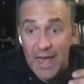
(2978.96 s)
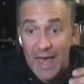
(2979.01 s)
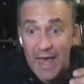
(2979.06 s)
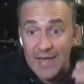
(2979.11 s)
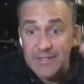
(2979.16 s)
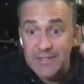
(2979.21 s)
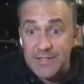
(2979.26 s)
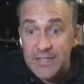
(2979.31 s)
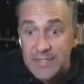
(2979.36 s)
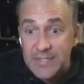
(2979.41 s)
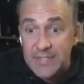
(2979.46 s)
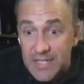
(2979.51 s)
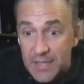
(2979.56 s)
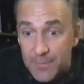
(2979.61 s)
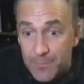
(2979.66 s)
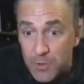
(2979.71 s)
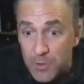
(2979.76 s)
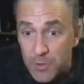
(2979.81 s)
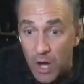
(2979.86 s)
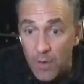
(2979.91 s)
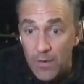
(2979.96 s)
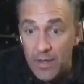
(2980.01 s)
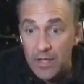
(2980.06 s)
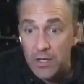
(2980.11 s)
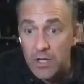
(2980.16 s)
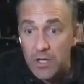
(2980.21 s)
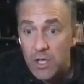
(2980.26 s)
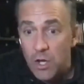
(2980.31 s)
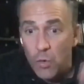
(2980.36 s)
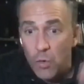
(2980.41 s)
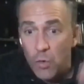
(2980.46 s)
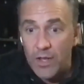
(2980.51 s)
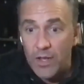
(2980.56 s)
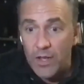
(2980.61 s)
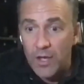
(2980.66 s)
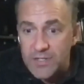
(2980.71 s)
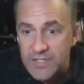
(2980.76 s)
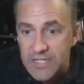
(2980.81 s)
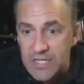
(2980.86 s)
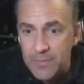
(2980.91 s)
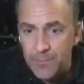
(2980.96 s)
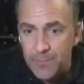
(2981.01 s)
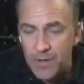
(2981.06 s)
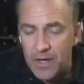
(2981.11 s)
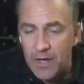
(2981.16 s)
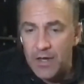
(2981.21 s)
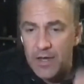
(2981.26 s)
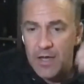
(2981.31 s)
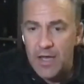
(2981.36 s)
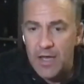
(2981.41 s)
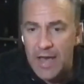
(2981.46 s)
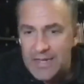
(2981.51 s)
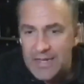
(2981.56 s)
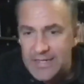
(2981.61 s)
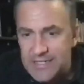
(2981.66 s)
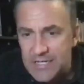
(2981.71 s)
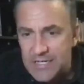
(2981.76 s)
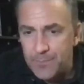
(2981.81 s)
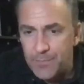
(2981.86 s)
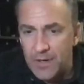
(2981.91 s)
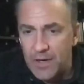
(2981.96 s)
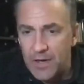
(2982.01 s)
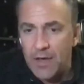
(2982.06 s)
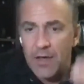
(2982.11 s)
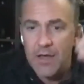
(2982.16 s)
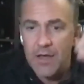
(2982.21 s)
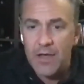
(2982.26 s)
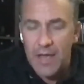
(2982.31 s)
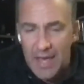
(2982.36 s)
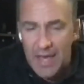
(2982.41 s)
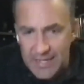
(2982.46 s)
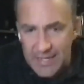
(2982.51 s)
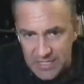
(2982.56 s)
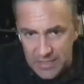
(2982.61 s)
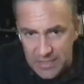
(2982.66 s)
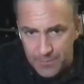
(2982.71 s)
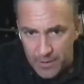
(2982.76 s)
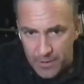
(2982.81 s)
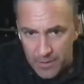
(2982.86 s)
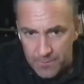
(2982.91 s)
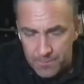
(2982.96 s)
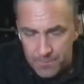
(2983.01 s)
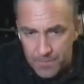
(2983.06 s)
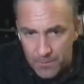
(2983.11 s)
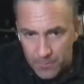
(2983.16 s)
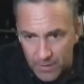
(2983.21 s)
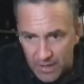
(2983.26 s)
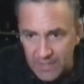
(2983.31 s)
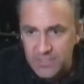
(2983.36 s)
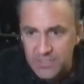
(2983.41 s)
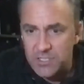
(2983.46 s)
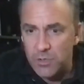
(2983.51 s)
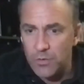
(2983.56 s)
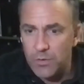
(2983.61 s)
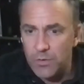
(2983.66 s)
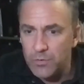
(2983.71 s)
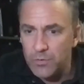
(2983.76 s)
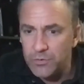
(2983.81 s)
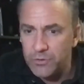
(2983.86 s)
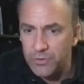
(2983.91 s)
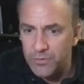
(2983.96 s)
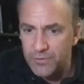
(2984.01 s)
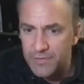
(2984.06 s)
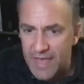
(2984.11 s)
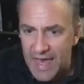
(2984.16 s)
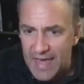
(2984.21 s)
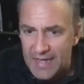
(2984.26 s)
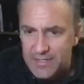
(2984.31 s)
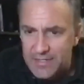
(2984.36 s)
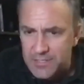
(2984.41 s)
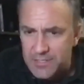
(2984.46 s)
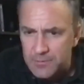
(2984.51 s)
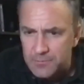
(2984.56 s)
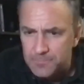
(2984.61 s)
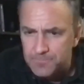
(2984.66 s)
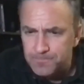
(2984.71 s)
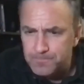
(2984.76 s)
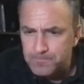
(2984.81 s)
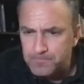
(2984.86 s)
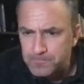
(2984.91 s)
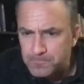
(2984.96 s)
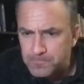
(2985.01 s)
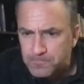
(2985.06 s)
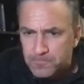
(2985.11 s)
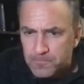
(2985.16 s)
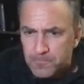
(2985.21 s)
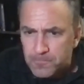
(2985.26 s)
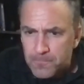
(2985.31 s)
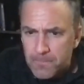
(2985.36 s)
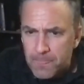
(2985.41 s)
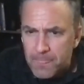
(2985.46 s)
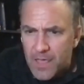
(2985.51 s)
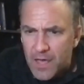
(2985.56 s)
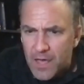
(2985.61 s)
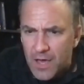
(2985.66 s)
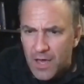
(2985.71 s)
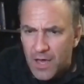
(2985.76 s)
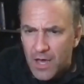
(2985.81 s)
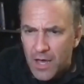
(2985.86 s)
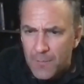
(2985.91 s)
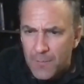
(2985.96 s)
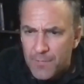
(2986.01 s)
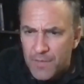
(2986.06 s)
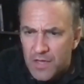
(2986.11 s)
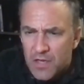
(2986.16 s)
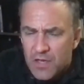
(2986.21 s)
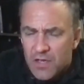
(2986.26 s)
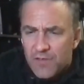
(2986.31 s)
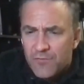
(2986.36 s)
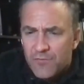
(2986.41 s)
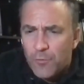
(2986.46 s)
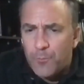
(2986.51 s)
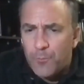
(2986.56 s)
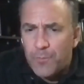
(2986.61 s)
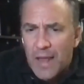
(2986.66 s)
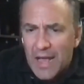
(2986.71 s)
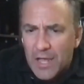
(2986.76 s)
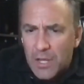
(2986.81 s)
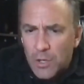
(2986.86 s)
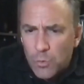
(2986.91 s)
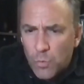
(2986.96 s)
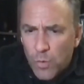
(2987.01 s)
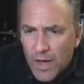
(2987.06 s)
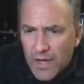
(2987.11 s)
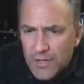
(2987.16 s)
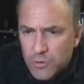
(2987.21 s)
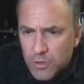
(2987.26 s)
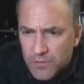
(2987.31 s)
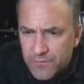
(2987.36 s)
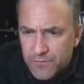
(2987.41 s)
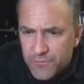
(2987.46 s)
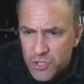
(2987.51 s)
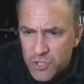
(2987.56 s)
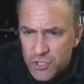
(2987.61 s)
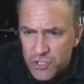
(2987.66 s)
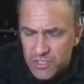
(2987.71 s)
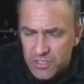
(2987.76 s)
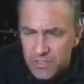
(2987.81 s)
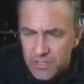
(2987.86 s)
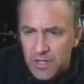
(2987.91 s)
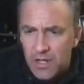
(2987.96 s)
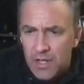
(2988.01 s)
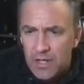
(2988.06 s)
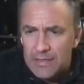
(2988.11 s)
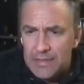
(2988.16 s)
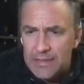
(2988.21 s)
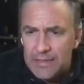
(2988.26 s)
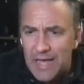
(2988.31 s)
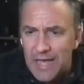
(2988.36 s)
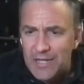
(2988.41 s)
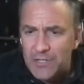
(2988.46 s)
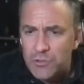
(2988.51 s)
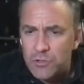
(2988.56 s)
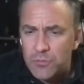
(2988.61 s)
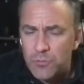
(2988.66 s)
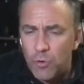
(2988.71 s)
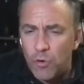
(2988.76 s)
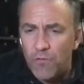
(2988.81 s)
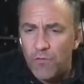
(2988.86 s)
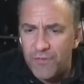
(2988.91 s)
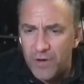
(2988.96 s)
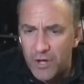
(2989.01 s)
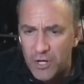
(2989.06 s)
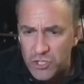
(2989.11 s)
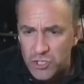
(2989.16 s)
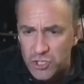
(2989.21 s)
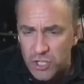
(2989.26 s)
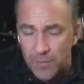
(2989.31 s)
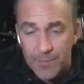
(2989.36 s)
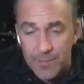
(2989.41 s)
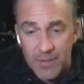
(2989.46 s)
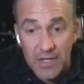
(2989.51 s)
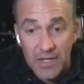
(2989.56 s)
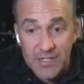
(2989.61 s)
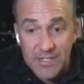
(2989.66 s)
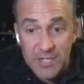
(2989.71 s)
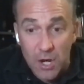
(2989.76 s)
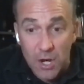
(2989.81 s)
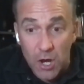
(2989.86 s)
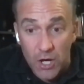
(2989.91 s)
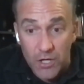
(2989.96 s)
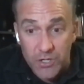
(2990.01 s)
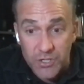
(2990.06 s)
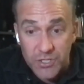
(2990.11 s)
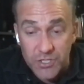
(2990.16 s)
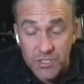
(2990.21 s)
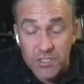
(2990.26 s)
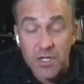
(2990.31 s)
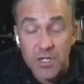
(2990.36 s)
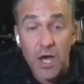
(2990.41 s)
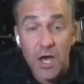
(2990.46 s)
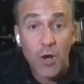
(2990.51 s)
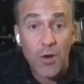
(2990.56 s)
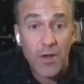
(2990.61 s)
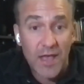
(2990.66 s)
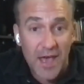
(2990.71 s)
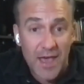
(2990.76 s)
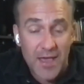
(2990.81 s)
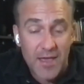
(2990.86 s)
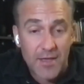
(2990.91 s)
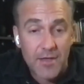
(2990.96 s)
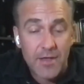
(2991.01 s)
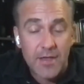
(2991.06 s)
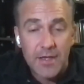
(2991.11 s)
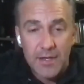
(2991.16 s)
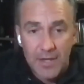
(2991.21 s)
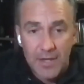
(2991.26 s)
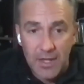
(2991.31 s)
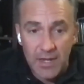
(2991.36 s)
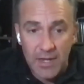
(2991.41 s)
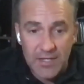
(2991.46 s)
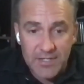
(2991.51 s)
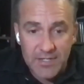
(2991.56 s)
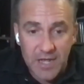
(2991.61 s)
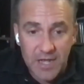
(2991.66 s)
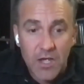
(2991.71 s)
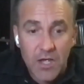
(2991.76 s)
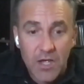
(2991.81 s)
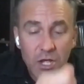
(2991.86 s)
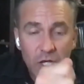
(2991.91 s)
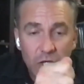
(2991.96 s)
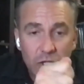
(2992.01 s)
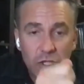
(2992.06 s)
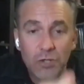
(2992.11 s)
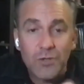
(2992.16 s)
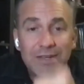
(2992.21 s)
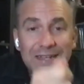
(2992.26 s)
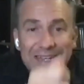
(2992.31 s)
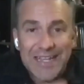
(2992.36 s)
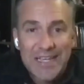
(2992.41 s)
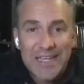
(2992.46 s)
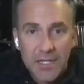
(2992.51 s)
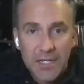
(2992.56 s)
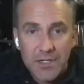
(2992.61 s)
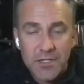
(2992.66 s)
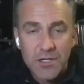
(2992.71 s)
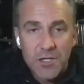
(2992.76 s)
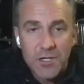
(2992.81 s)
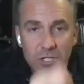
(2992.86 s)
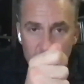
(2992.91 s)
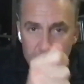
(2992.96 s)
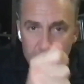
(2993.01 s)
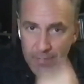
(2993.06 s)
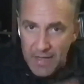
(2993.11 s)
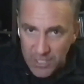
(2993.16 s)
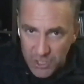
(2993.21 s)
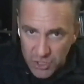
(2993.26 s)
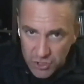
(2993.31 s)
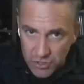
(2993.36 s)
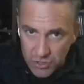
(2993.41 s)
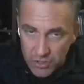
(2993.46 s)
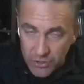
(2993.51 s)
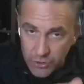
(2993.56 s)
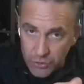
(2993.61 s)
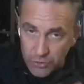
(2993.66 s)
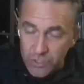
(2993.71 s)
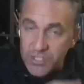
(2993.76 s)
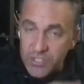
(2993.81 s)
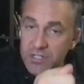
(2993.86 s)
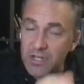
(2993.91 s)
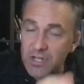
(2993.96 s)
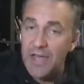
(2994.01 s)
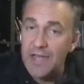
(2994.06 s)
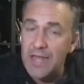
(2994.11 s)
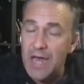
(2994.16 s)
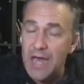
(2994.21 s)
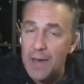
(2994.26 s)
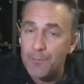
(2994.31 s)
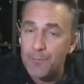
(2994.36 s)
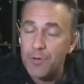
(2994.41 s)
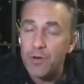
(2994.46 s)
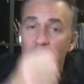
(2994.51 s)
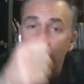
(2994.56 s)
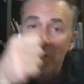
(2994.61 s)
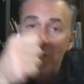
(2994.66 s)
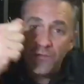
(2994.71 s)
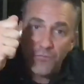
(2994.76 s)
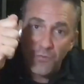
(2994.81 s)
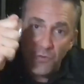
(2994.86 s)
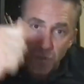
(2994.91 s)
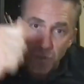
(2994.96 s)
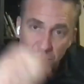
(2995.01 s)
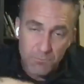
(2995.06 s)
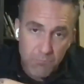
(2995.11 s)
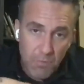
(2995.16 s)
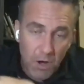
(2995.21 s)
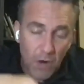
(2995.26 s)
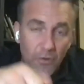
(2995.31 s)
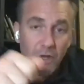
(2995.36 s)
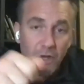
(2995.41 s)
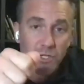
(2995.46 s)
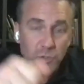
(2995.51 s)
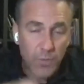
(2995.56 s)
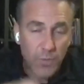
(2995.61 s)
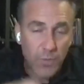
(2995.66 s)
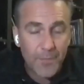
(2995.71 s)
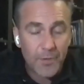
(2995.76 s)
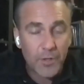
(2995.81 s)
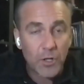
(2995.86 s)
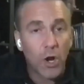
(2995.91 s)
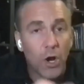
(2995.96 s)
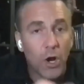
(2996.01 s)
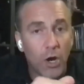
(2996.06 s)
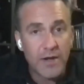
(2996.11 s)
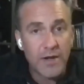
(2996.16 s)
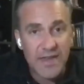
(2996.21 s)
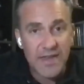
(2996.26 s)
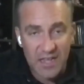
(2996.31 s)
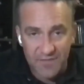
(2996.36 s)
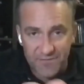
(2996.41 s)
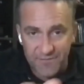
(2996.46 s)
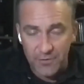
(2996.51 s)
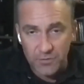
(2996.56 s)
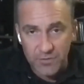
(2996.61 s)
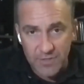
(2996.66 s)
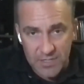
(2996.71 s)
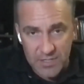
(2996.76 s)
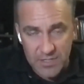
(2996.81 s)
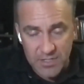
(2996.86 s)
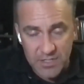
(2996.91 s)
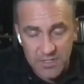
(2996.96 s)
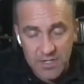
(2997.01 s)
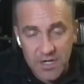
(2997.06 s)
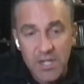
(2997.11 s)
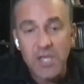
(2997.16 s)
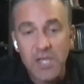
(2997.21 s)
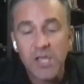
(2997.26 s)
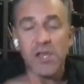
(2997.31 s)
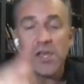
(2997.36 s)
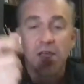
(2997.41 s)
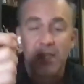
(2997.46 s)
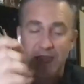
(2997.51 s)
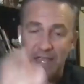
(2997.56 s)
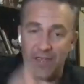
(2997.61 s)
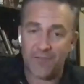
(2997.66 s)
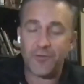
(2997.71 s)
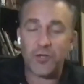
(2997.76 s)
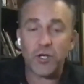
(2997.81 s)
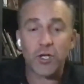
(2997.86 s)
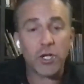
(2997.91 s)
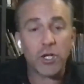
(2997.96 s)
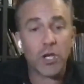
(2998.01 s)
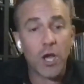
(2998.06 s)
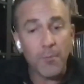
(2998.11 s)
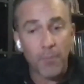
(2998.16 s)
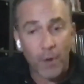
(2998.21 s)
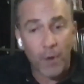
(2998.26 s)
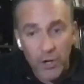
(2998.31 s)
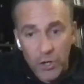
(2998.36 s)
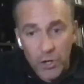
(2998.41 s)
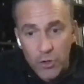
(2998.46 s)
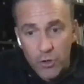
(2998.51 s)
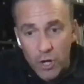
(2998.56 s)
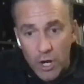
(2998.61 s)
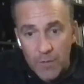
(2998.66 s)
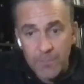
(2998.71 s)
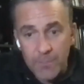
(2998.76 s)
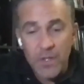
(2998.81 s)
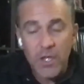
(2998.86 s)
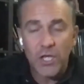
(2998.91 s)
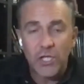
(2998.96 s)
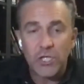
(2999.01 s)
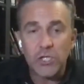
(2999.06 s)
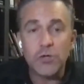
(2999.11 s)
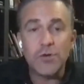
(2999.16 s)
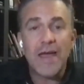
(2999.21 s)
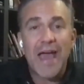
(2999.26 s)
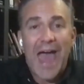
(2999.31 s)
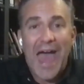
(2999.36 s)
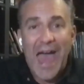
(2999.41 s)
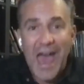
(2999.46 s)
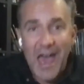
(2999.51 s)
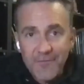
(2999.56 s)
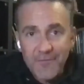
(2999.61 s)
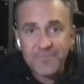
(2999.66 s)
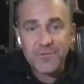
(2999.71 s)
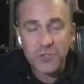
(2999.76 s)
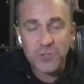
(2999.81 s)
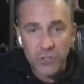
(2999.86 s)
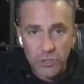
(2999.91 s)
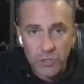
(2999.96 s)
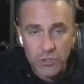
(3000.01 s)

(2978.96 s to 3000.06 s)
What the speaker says: As these keep going, we go deeper and deeper and deeper, right? So we will do that. For black and white conversion, Lightroom or Photoshop, Alyssa asks. Okay, Alyssa, you need to make sure you're signed up for tomorrow's webinar on Nick filters. If you're going to go monochrome, you have to